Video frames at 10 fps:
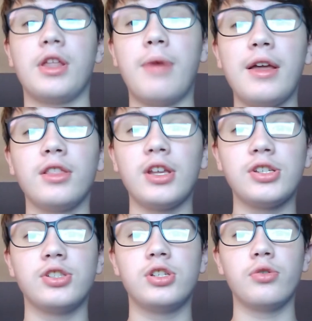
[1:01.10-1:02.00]
They might
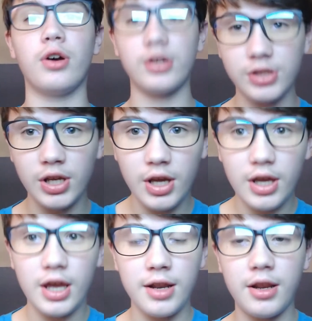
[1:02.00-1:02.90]
listen to us
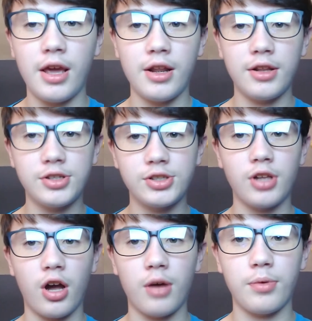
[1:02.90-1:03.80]
and
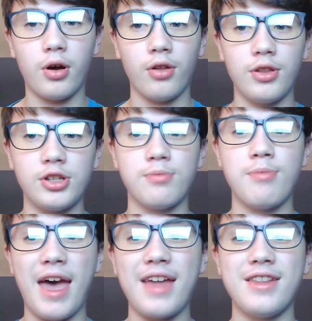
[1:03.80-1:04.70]
stop all this
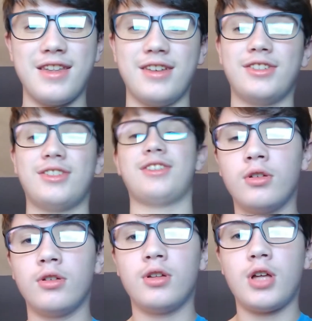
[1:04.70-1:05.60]
madness.
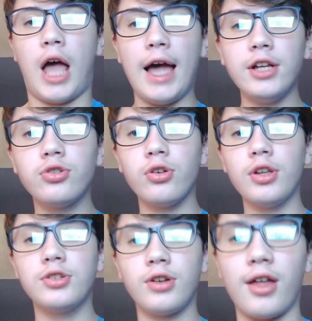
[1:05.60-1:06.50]
I truly
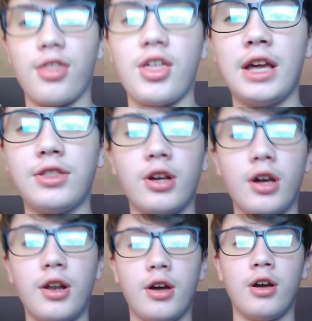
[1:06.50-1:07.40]
do not think they're
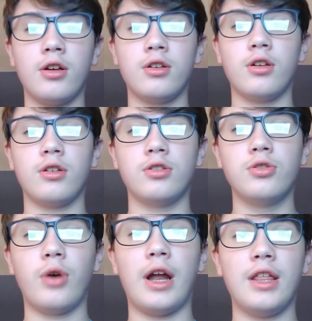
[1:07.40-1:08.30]
gonna
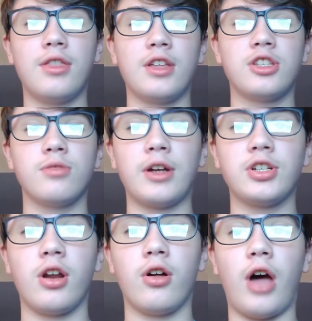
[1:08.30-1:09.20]
do anything to my
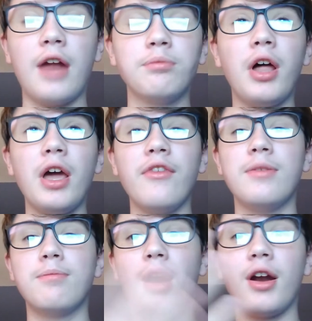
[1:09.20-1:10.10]
channel. I'm not
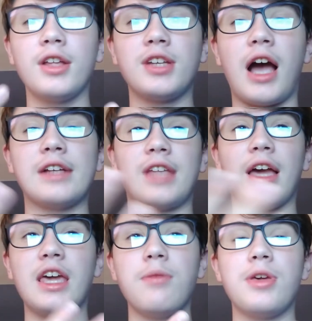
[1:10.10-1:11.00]
even monetized. I
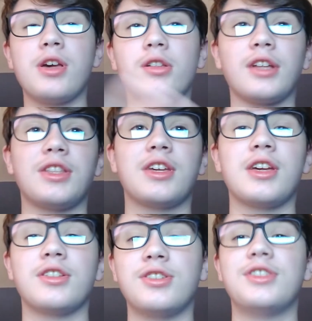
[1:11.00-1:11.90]
can't be collecting
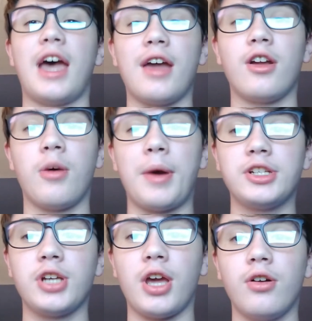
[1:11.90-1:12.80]
kids' data on my
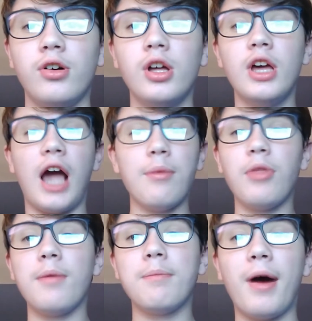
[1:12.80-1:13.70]
channel. I'm
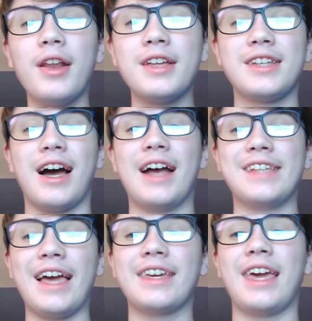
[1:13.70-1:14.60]
not monetized.
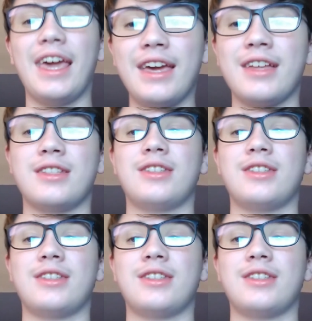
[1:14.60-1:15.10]
I can't.